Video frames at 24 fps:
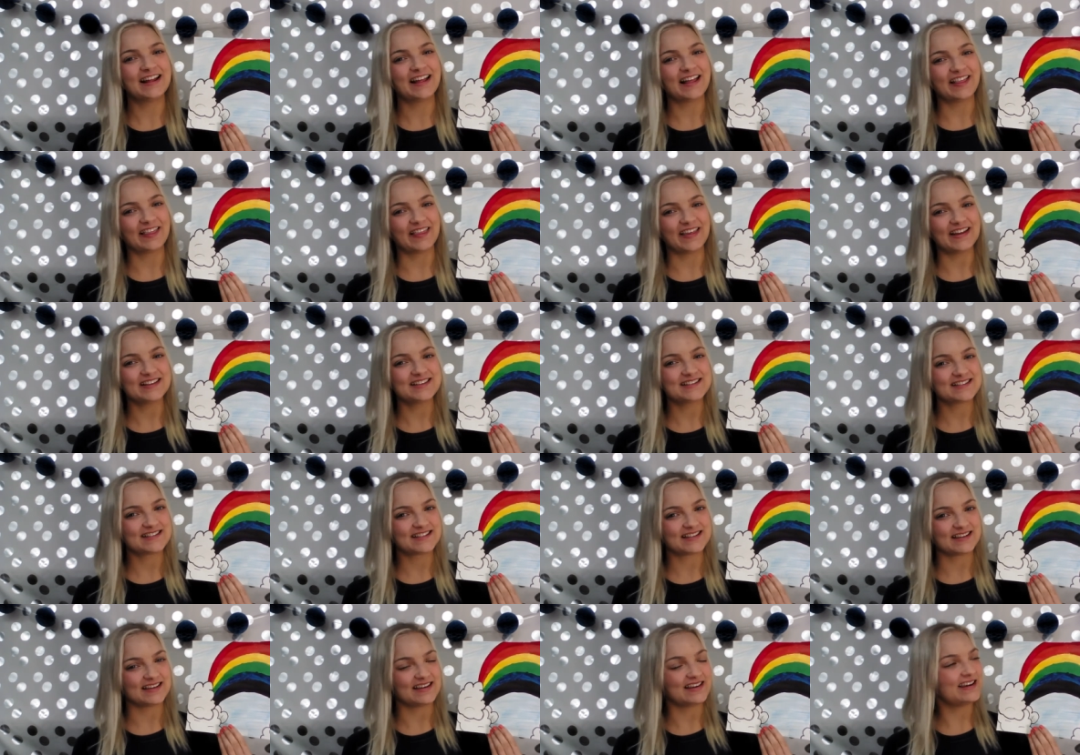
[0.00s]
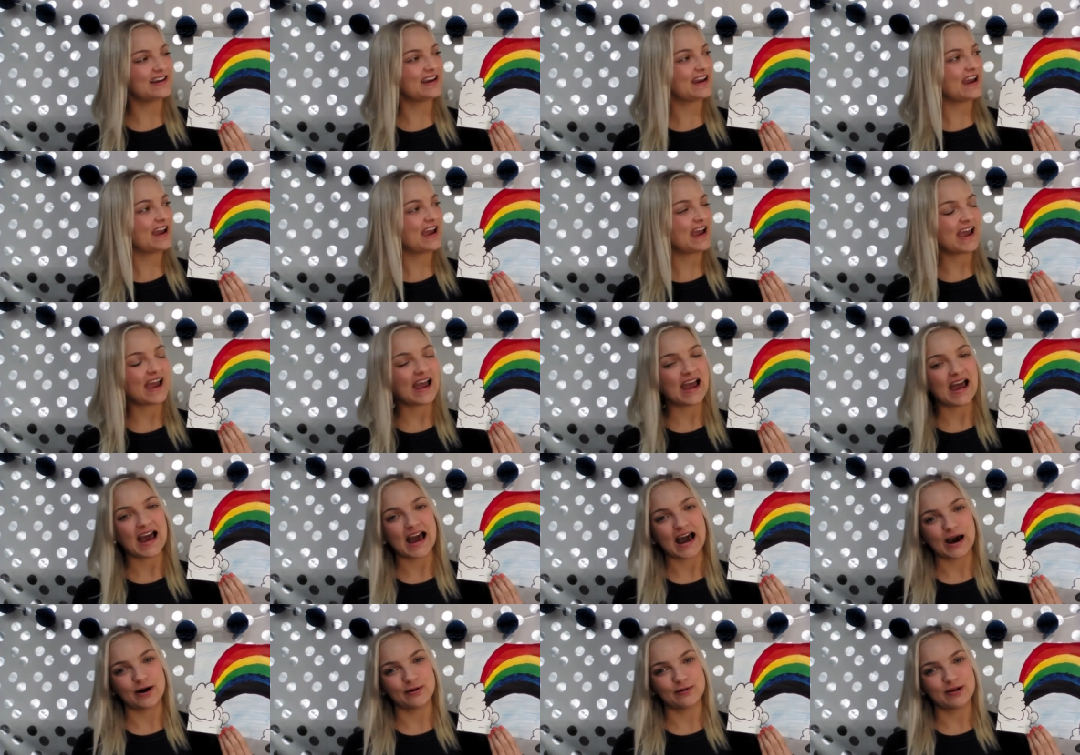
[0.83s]
Let's see
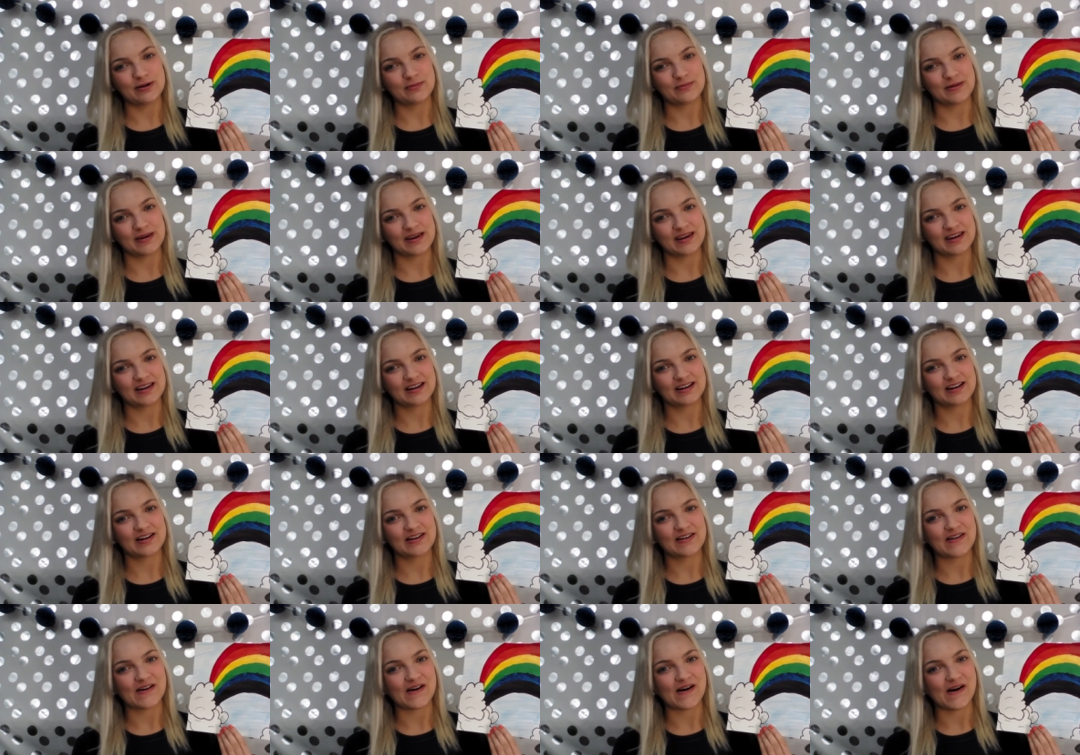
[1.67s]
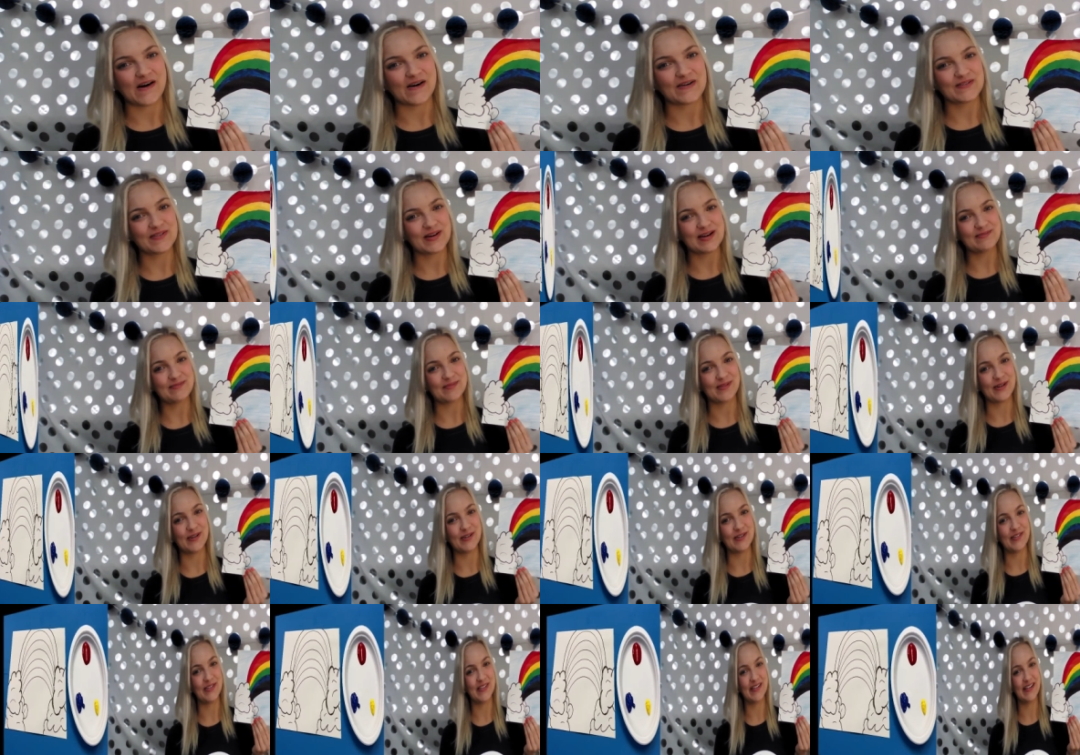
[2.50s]
how we make our rainbow.